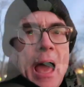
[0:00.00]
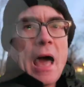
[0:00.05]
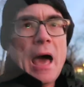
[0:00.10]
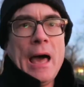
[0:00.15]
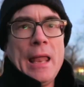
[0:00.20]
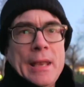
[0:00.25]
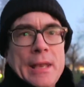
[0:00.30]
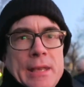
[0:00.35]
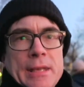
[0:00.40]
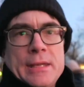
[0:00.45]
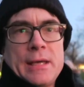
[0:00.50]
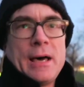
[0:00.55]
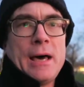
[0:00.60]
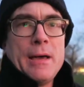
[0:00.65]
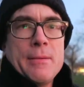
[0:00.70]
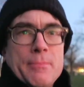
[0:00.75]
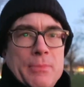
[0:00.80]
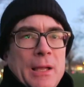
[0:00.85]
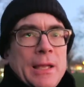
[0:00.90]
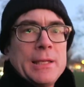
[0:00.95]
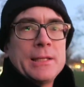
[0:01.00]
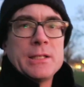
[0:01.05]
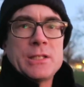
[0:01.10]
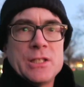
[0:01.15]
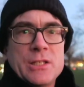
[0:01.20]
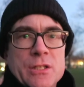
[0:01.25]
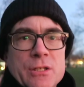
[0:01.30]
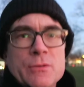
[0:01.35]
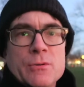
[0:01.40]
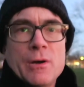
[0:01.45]
and I'm planning
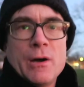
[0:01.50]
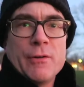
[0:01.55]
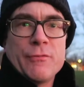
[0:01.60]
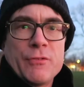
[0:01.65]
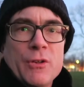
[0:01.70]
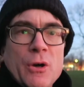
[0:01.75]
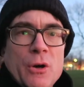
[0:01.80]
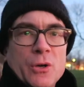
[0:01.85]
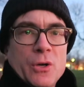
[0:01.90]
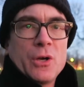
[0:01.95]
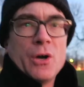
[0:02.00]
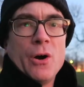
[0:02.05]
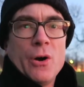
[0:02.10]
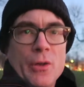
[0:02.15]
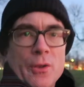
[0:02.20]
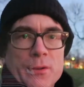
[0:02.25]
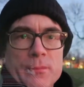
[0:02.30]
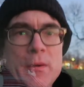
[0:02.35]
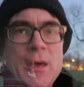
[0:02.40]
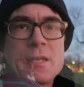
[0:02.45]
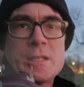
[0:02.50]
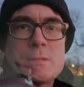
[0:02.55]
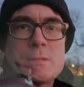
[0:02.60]
to do a vlog on my